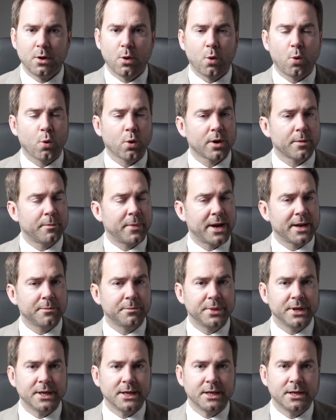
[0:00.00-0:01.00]
or it might
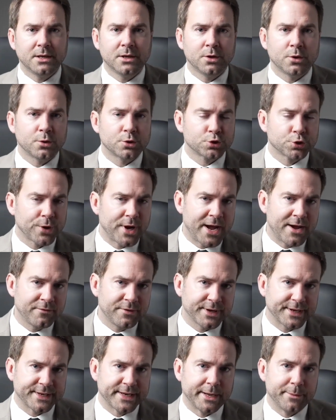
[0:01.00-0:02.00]
be, a
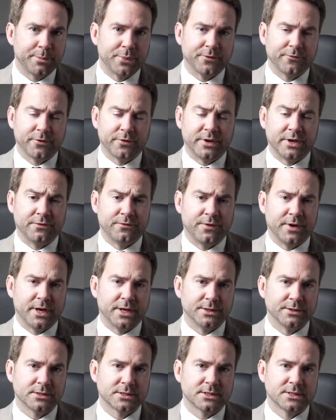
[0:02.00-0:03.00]
traffic type of an
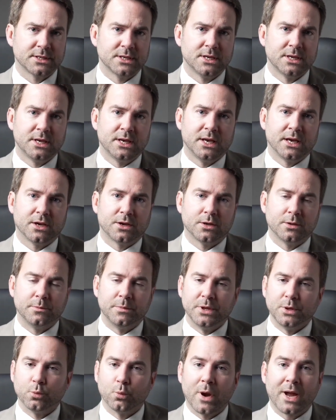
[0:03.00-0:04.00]
offense. It could
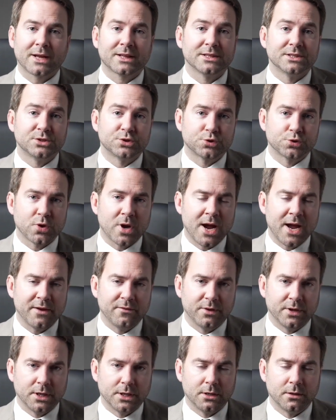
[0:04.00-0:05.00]
be reckless
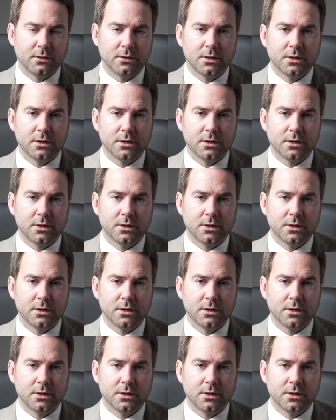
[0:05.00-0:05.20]
driving.